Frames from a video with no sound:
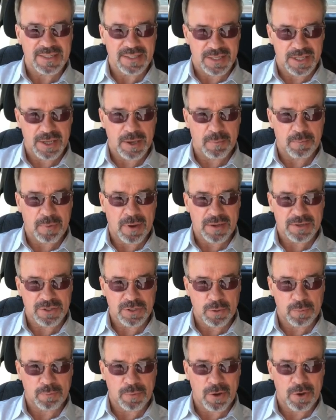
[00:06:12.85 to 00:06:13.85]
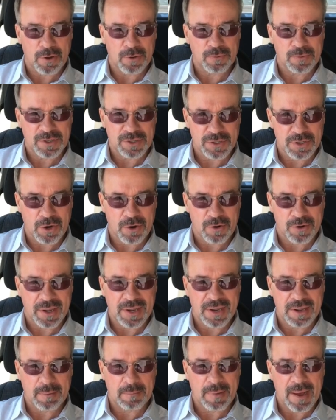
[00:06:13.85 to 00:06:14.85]
as the Apostle Paul was
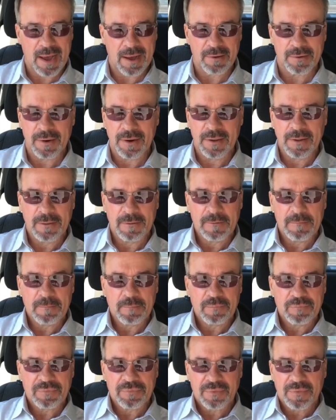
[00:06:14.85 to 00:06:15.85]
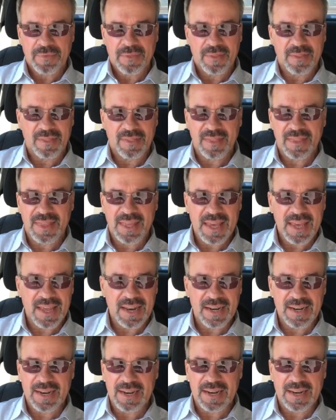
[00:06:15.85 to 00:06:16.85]
talking about,
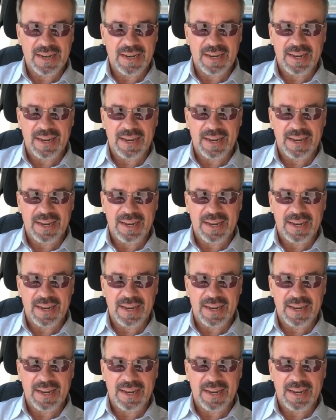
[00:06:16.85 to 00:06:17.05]
then